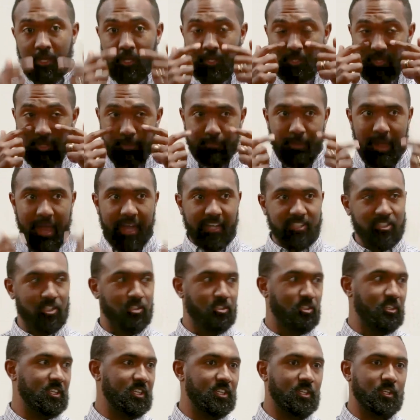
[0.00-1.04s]
the bags
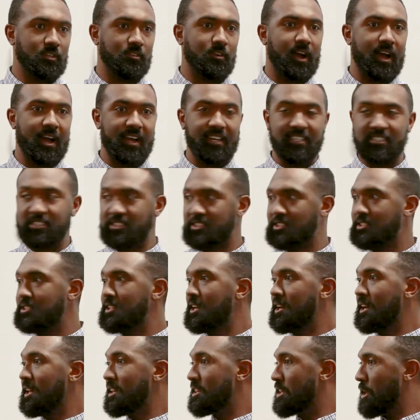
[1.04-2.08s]
underneath their eyes,
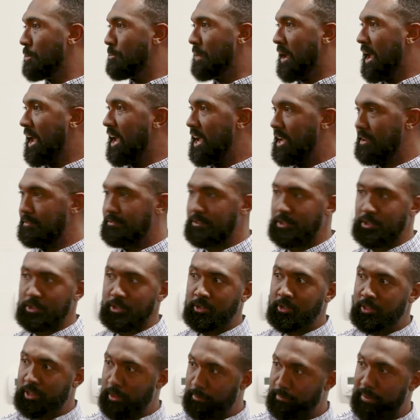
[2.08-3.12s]
the
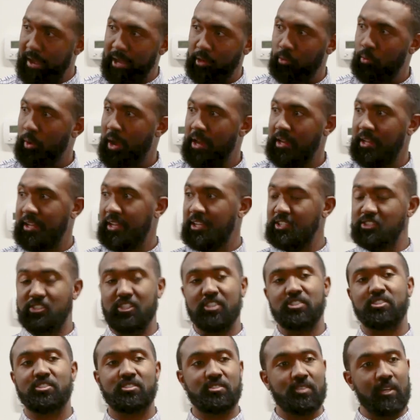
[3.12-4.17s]
behavior, the bedwetting, and
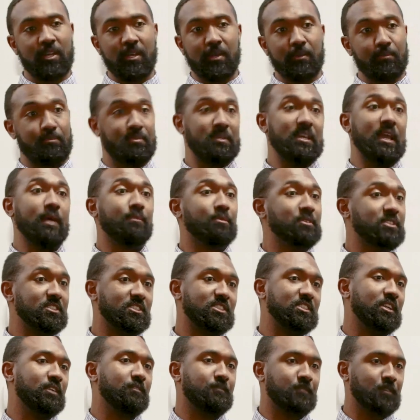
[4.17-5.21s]
just be able to
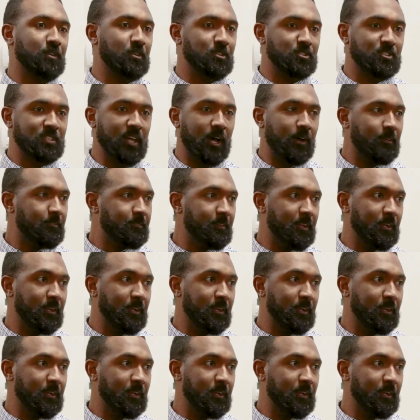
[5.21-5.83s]
see it for yourself.